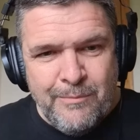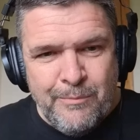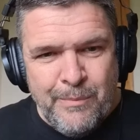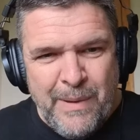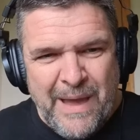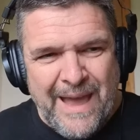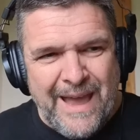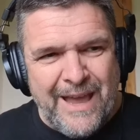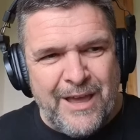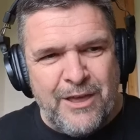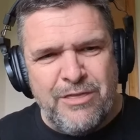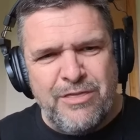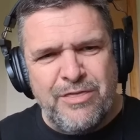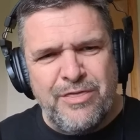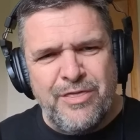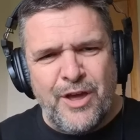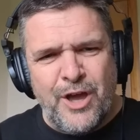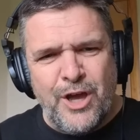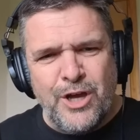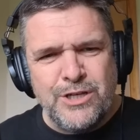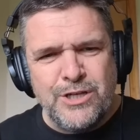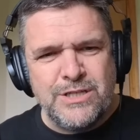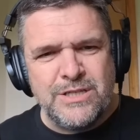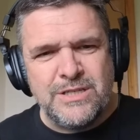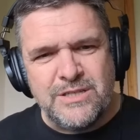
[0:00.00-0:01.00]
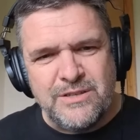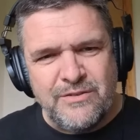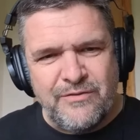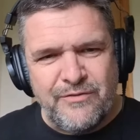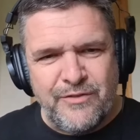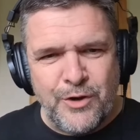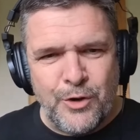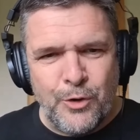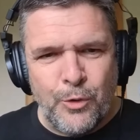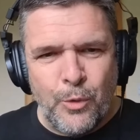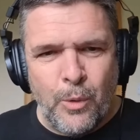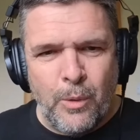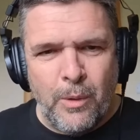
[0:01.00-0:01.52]
paying thousands of
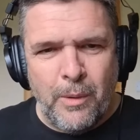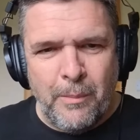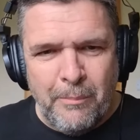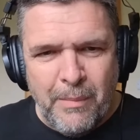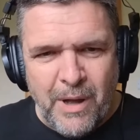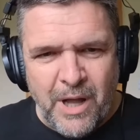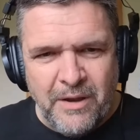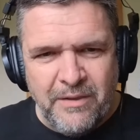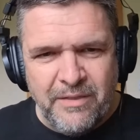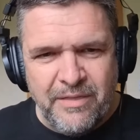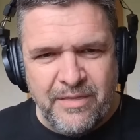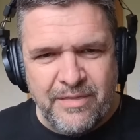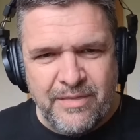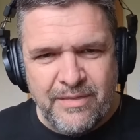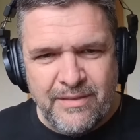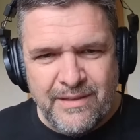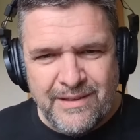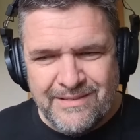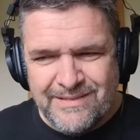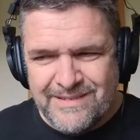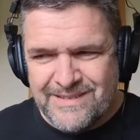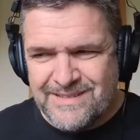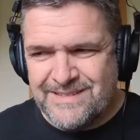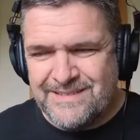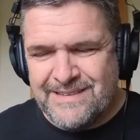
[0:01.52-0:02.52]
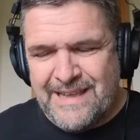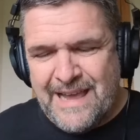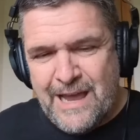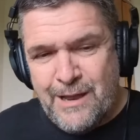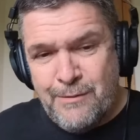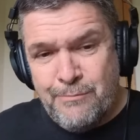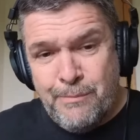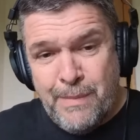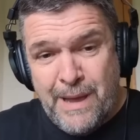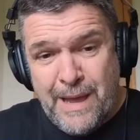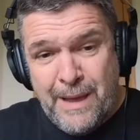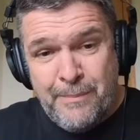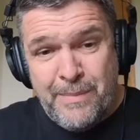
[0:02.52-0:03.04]
euro a month to stay
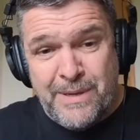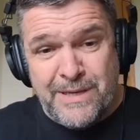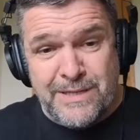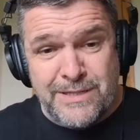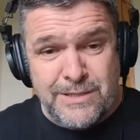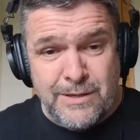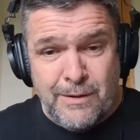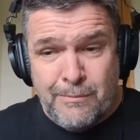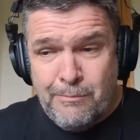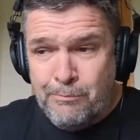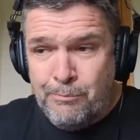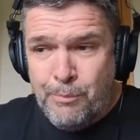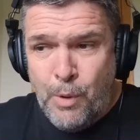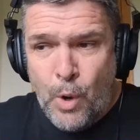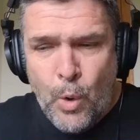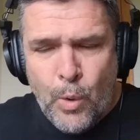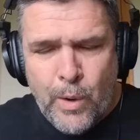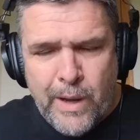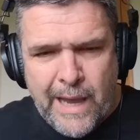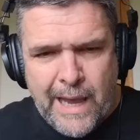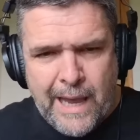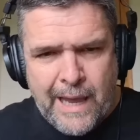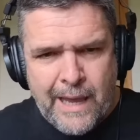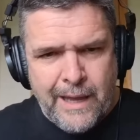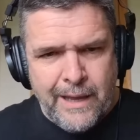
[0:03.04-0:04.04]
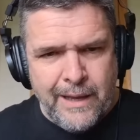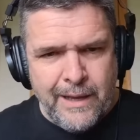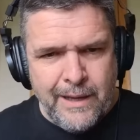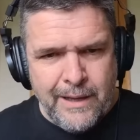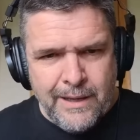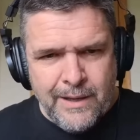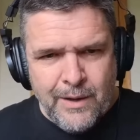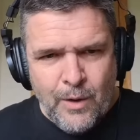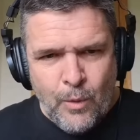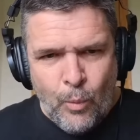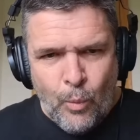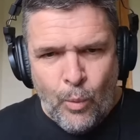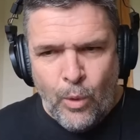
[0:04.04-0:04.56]
in maybe some pokey
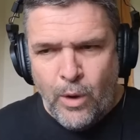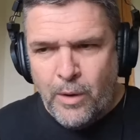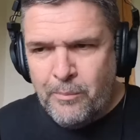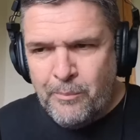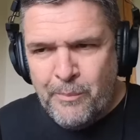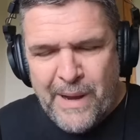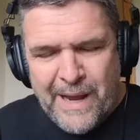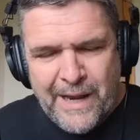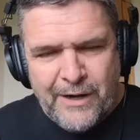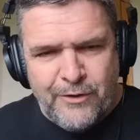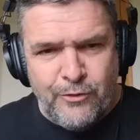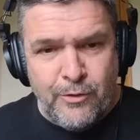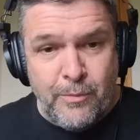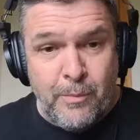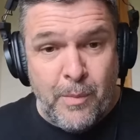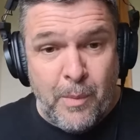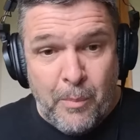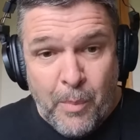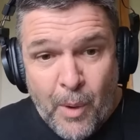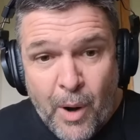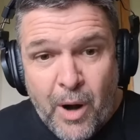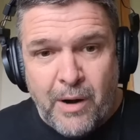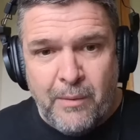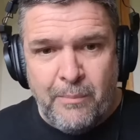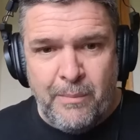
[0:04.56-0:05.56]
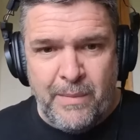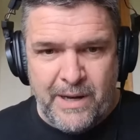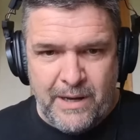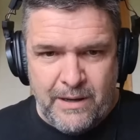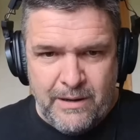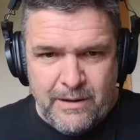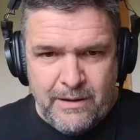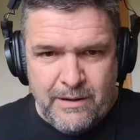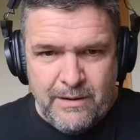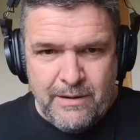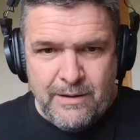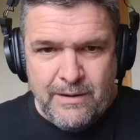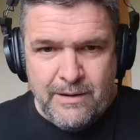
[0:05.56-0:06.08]
one bedroom apartment.
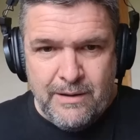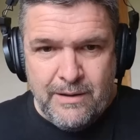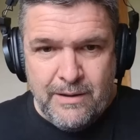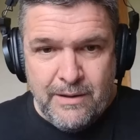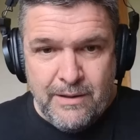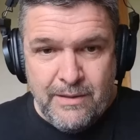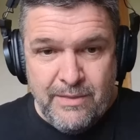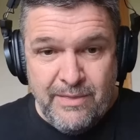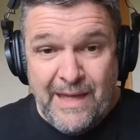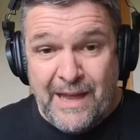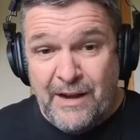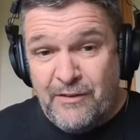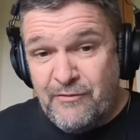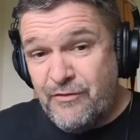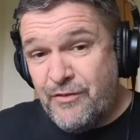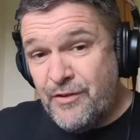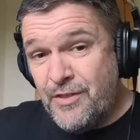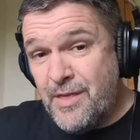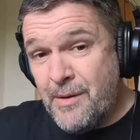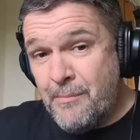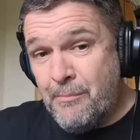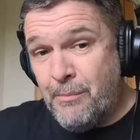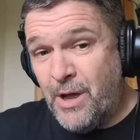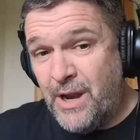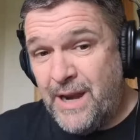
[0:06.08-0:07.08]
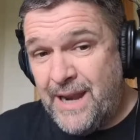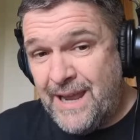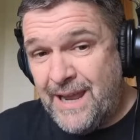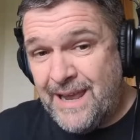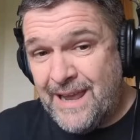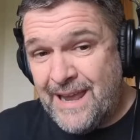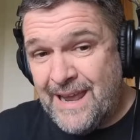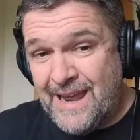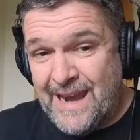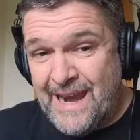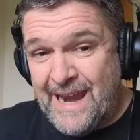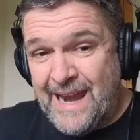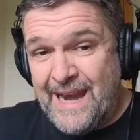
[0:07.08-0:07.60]
That for the money
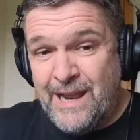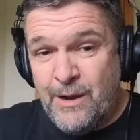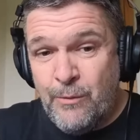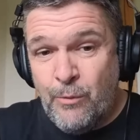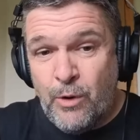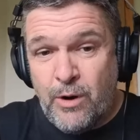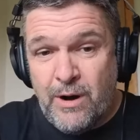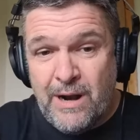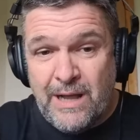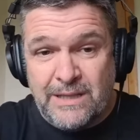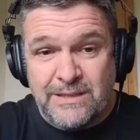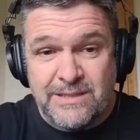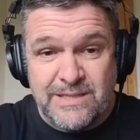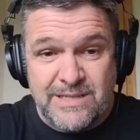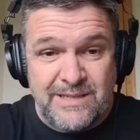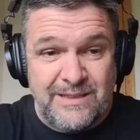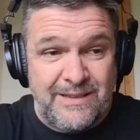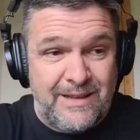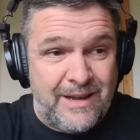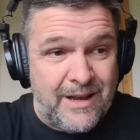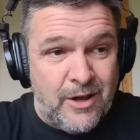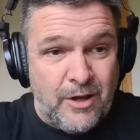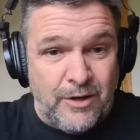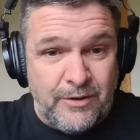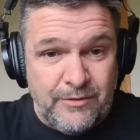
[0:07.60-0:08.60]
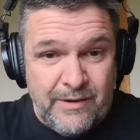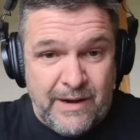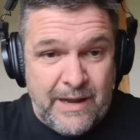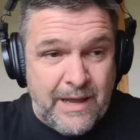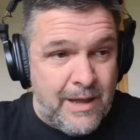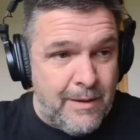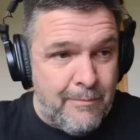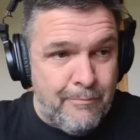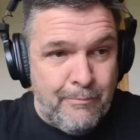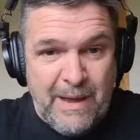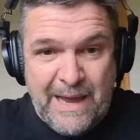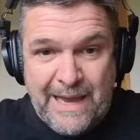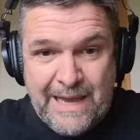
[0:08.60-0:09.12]
in anywhere else in the country
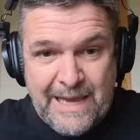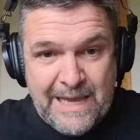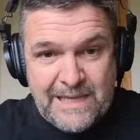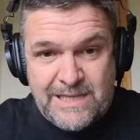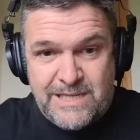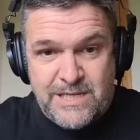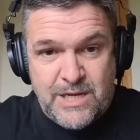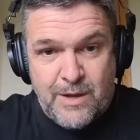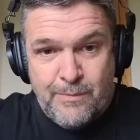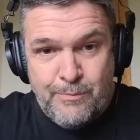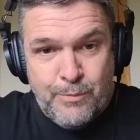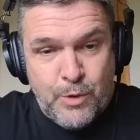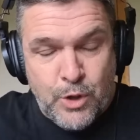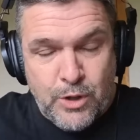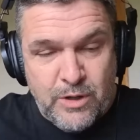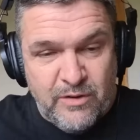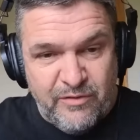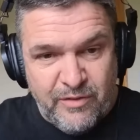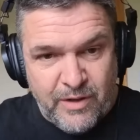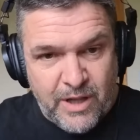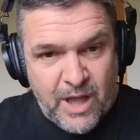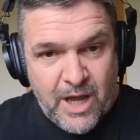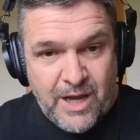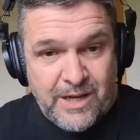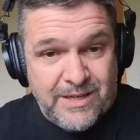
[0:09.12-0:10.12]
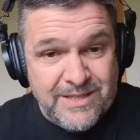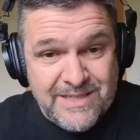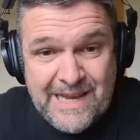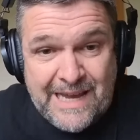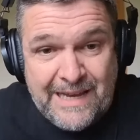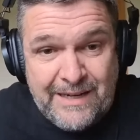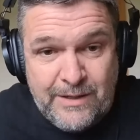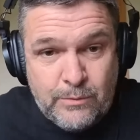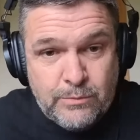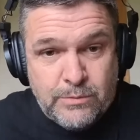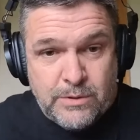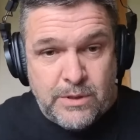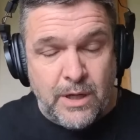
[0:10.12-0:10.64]
might get you a beautiful house. I
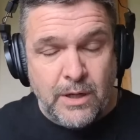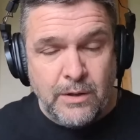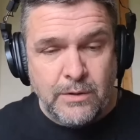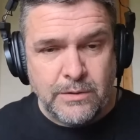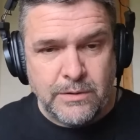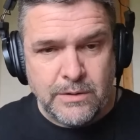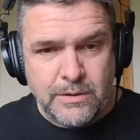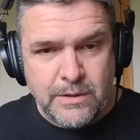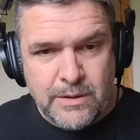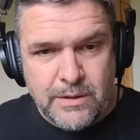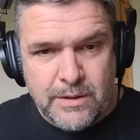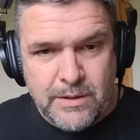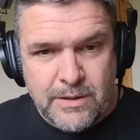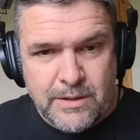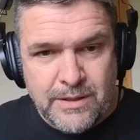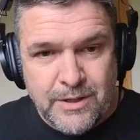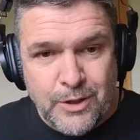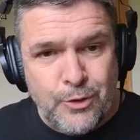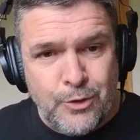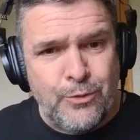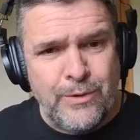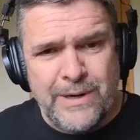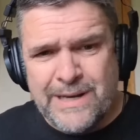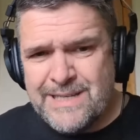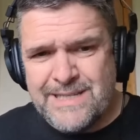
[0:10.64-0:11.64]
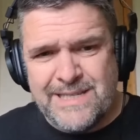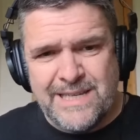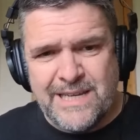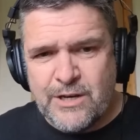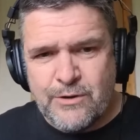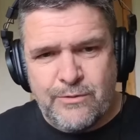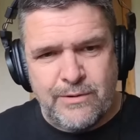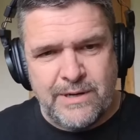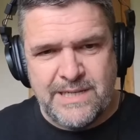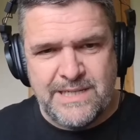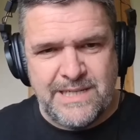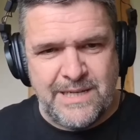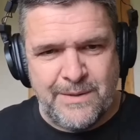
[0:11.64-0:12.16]
don't know. Crazy,
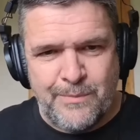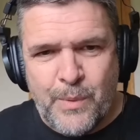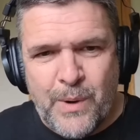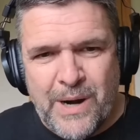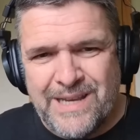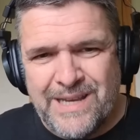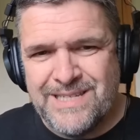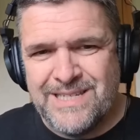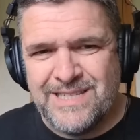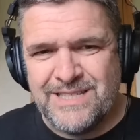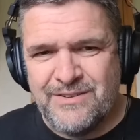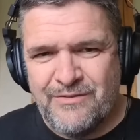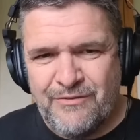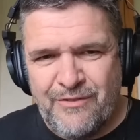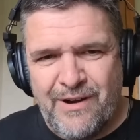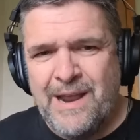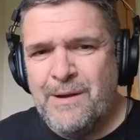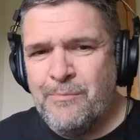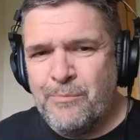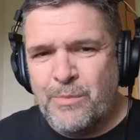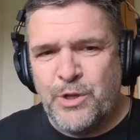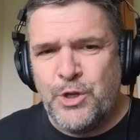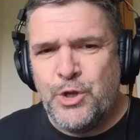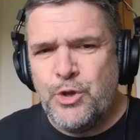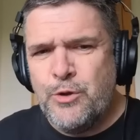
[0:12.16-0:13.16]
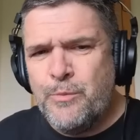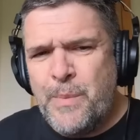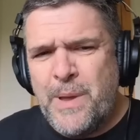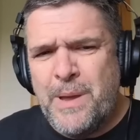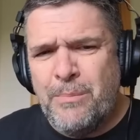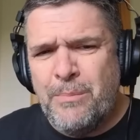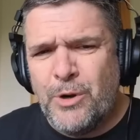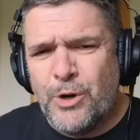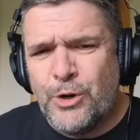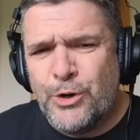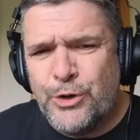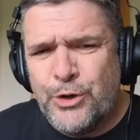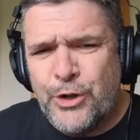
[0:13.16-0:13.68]
crazy prices of rent, but you
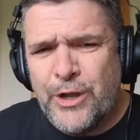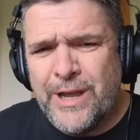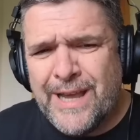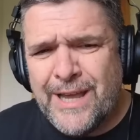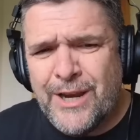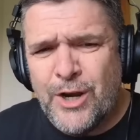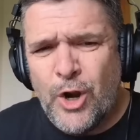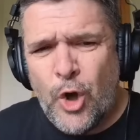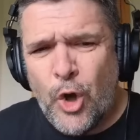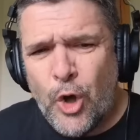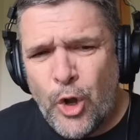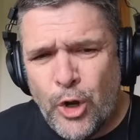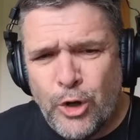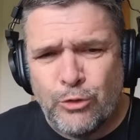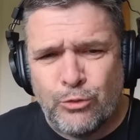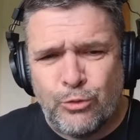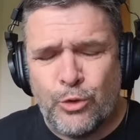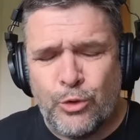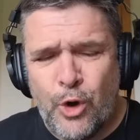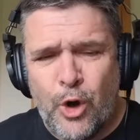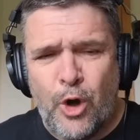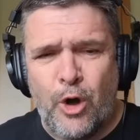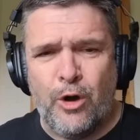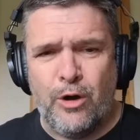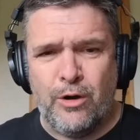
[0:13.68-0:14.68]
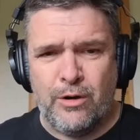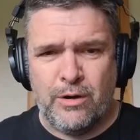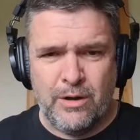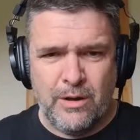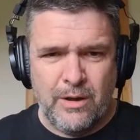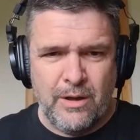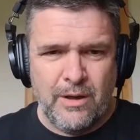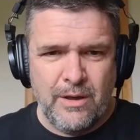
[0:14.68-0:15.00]
people are doing it all wrong.